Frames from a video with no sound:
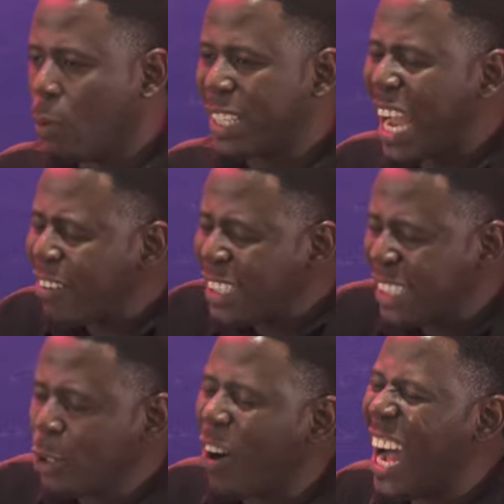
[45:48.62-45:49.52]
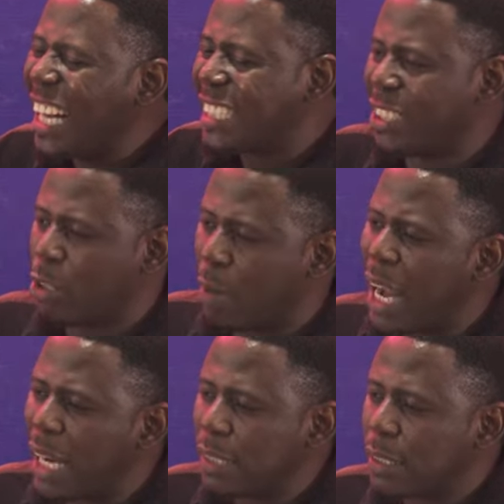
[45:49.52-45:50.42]
will garrison your heart and your
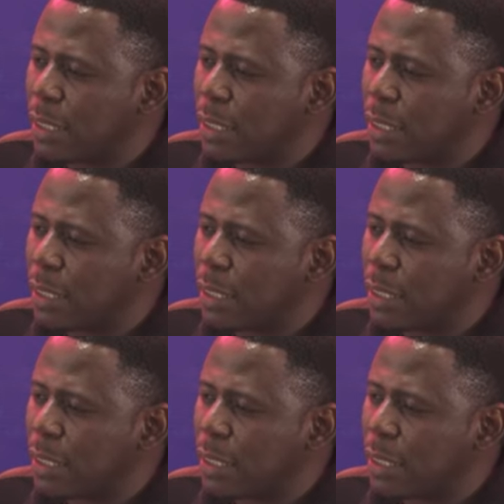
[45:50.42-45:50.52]
mind.